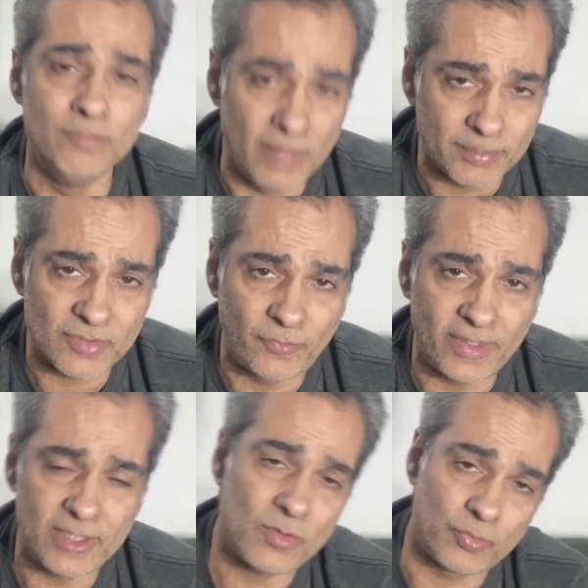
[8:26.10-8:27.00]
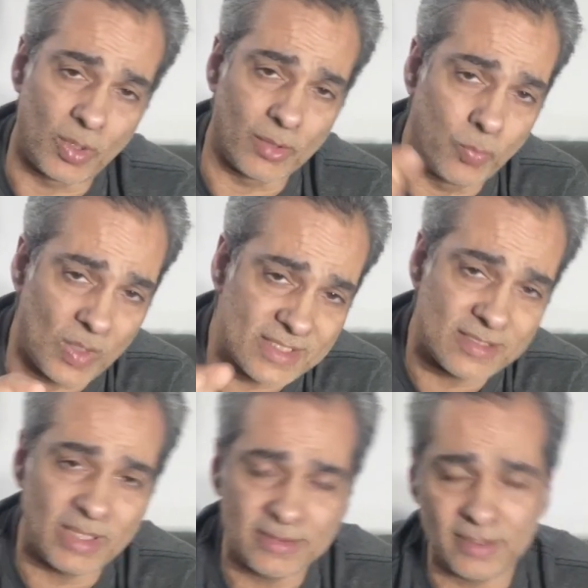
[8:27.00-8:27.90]
members videos where once a
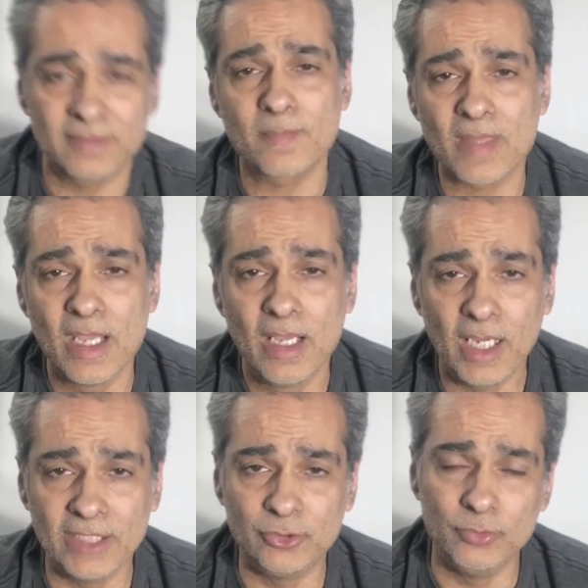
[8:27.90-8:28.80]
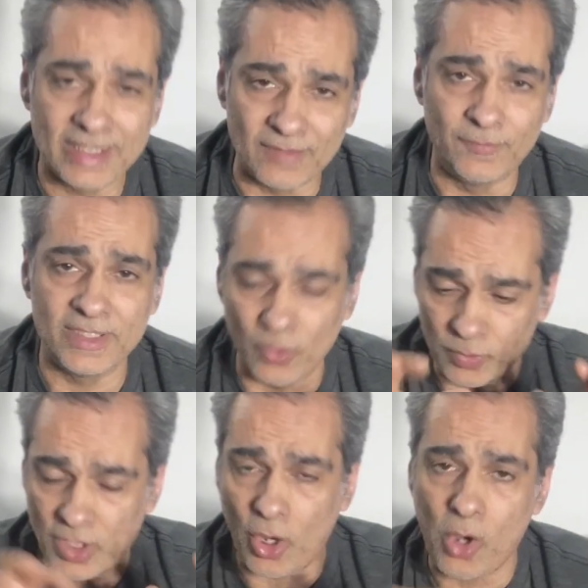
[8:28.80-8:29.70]
month, I do make a video
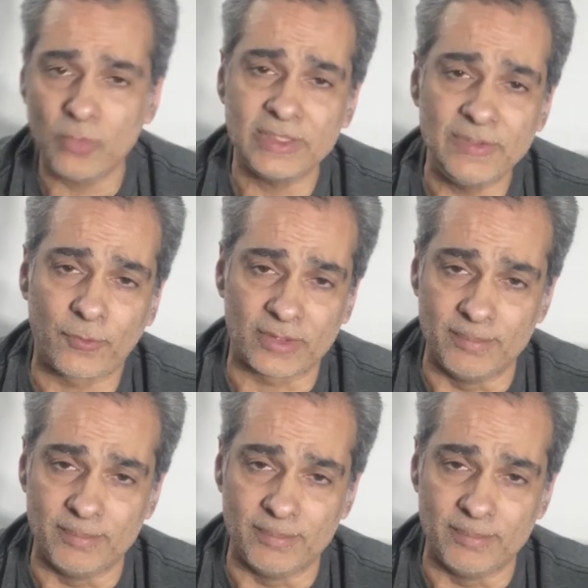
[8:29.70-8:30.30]
only for the